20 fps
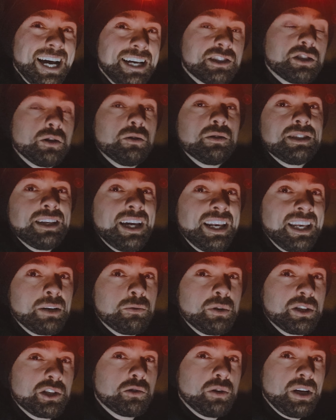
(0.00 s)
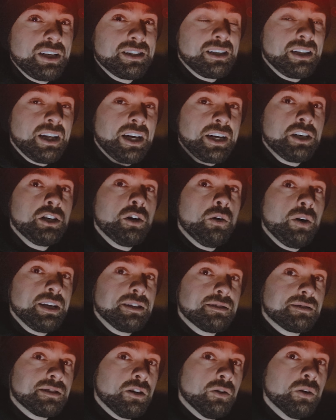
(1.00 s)
ISO setting, which creates a lot of
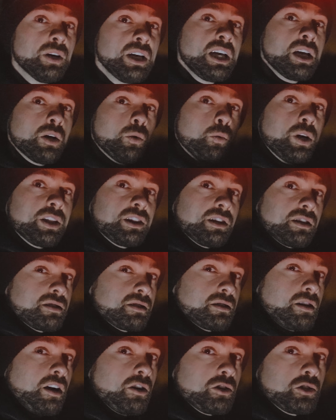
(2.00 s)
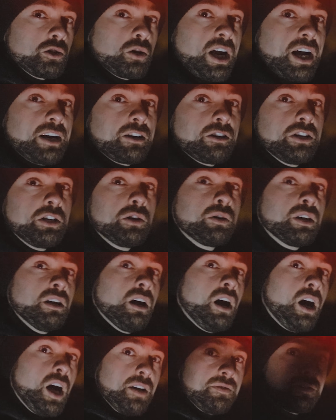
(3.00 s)
noise. So with the star tracker, you can
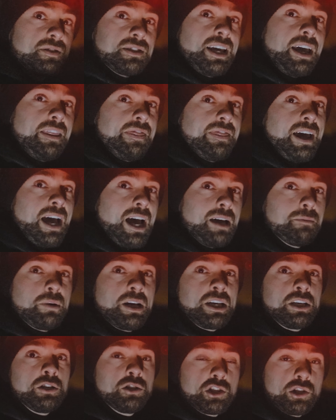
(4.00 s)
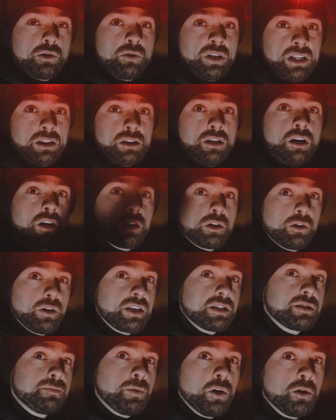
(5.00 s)
offset that by shooting longer
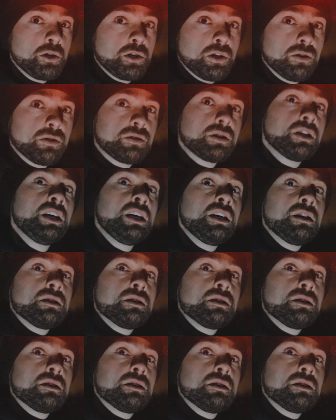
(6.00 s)
exposures.